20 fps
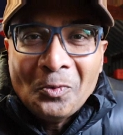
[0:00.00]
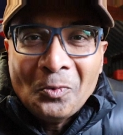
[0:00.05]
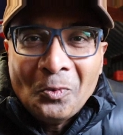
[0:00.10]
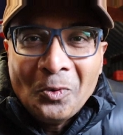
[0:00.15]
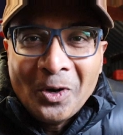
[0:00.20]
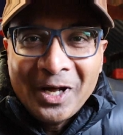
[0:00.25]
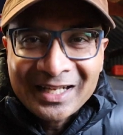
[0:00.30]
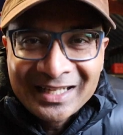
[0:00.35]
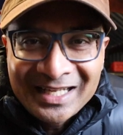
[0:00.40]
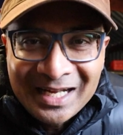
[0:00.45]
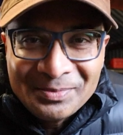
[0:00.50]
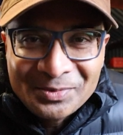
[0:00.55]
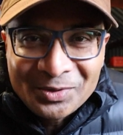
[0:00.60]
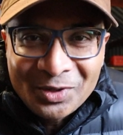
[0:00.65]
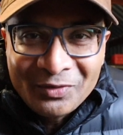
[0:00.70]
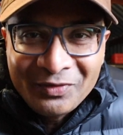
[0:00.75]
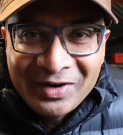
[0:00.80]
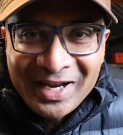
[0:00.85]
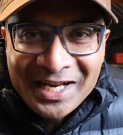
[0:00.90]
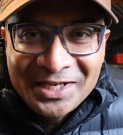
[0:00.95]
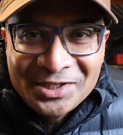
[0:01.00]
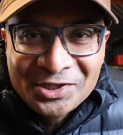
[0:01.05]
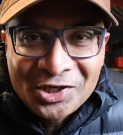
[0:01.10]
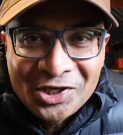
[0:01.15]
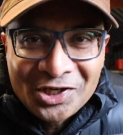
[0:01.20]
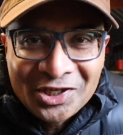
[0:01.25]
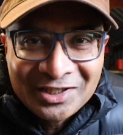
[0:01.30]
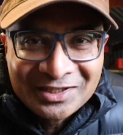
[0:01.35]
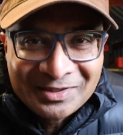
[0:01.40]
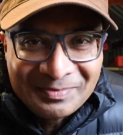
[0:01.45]
Welcome to Overland
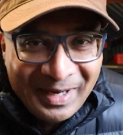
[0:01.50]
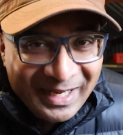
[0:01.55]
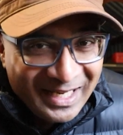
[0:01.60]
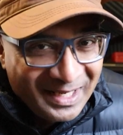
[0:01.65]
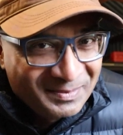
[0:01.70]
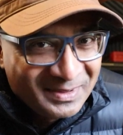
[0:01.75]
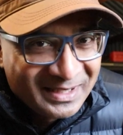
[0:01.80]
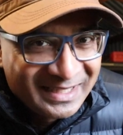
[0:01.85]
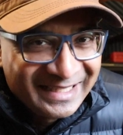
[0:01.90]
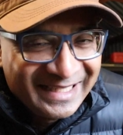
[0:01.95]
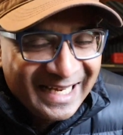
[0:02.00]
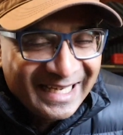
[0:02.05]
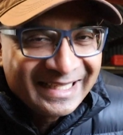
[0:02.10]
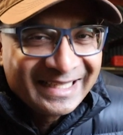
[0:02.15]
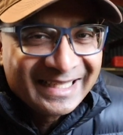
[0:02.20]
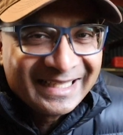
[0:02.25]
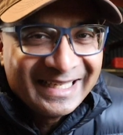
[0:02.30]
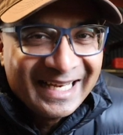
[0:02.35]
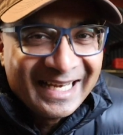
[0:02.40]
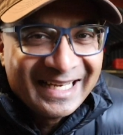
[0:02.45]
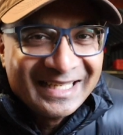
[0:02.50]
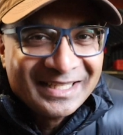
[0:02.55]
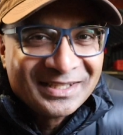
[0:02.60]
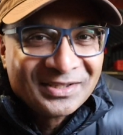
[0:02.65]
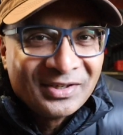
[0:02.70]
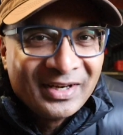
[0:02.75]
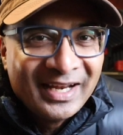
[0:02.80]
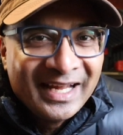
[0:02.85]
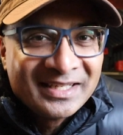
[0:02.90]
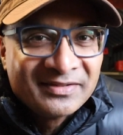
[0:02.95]
Journals. My name is Duncan and in
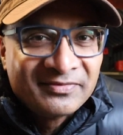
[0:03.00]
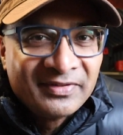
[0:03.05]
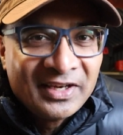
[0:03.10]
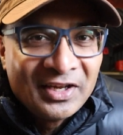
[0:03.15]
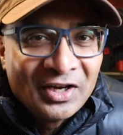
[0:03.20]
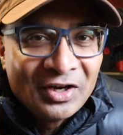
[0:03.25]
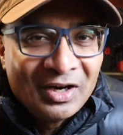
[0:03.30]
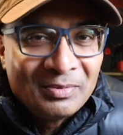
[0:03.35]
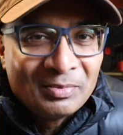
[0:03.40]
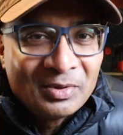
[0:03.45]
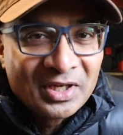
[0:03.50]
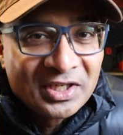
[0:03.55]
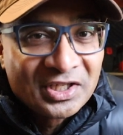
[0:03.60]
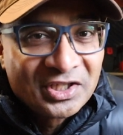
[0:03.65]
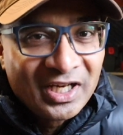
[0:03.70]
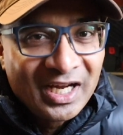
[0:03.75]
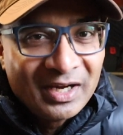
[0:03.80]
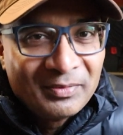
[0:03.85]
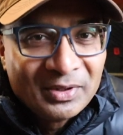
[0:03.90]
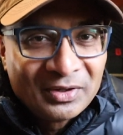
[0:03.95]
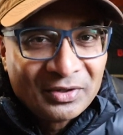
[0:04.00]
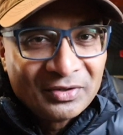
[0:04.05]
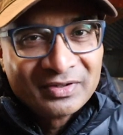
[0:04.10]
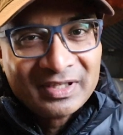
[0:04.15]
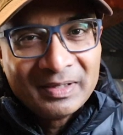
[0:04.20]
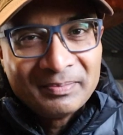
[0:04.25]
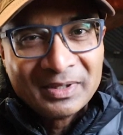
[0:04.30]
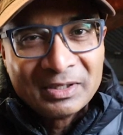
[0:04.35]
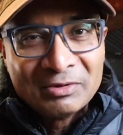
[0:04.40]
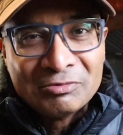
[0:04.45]
today's video I'm gonna share with you
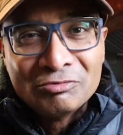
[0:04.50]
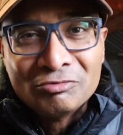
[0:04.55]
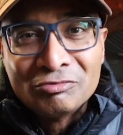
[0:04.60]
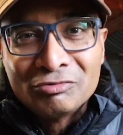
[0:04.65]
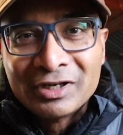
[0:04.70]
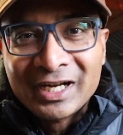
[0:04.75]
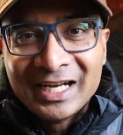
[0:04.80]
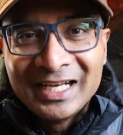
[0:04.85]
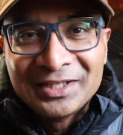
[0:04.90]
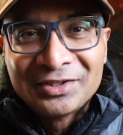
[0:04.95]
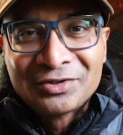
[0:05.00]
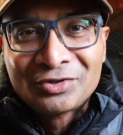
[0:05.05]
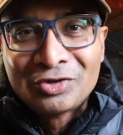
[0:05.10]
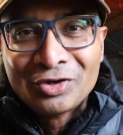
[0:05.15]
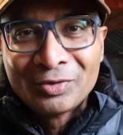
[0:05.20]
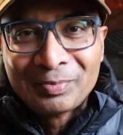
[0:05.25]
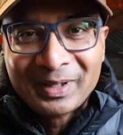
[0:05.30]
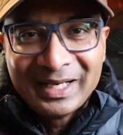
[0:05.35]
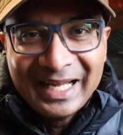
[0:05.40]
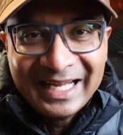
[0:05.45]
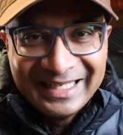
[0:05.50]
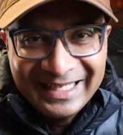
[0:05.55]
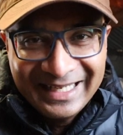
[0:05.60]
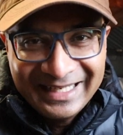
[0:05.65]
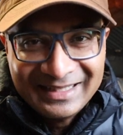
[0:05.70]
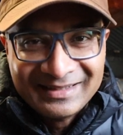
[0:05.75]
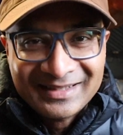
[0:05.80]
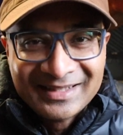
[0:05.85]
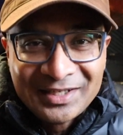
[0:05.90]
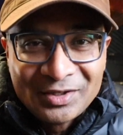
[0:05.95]
something really stupid I
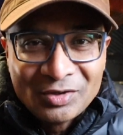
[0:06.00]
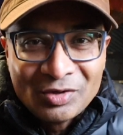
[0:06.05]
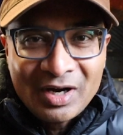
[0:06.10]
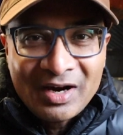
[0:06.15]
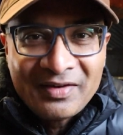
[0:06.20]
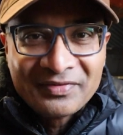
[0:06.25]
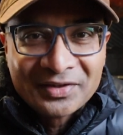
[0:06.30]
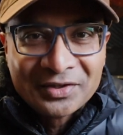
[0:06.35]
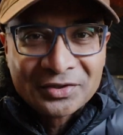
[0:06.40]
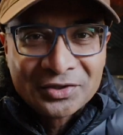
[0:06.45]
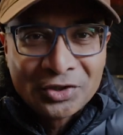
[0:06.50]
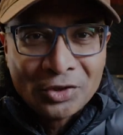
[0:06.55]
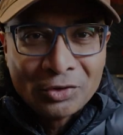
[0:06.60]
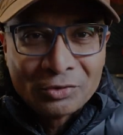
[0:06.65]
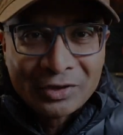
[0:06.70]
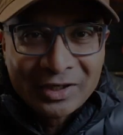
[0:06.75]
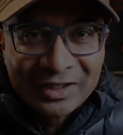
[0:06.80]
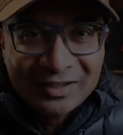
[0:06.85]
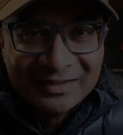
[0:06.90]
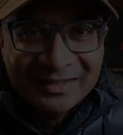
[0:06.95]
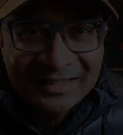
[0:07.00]
did. See you after the showreel.